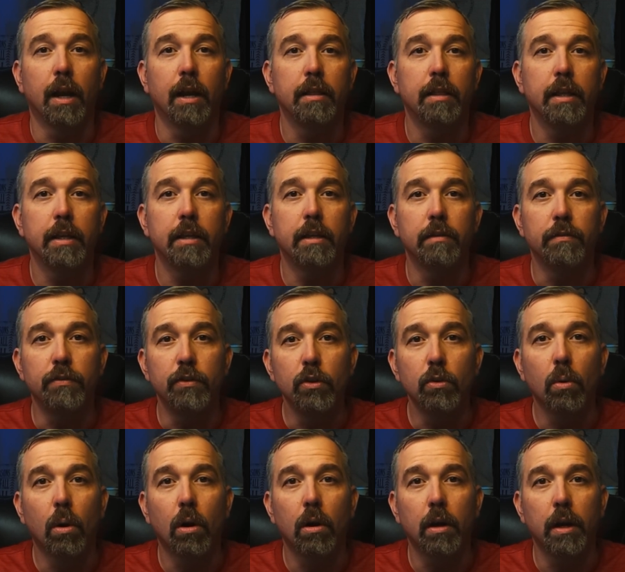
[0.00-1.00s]
I think if
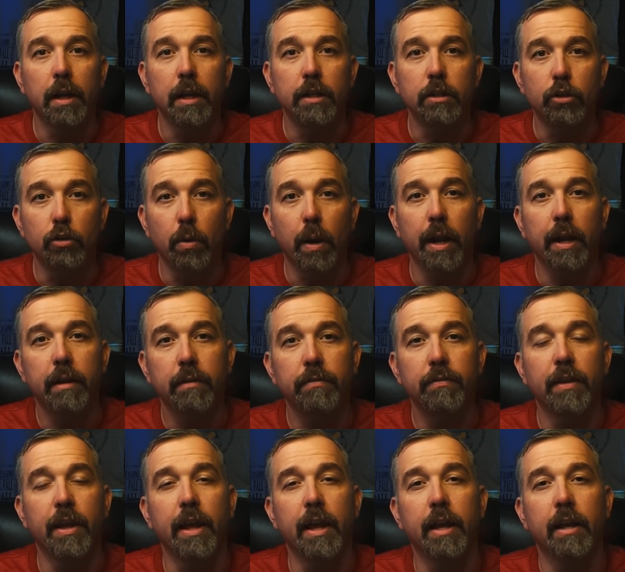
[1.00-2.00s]
you are a Trek
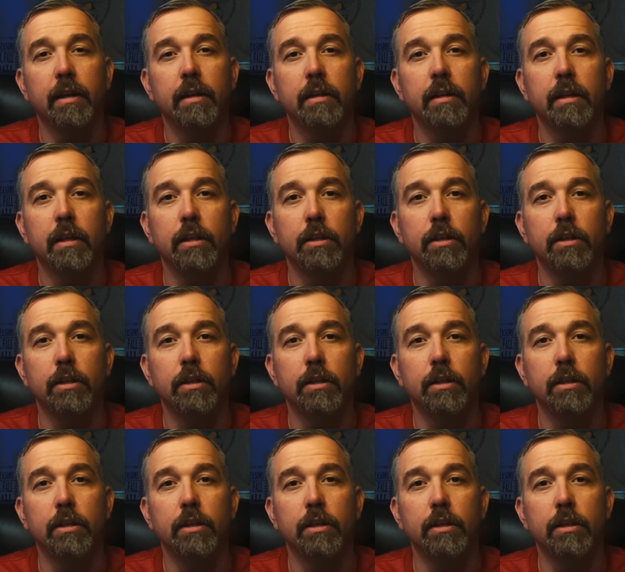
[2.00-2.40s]
fan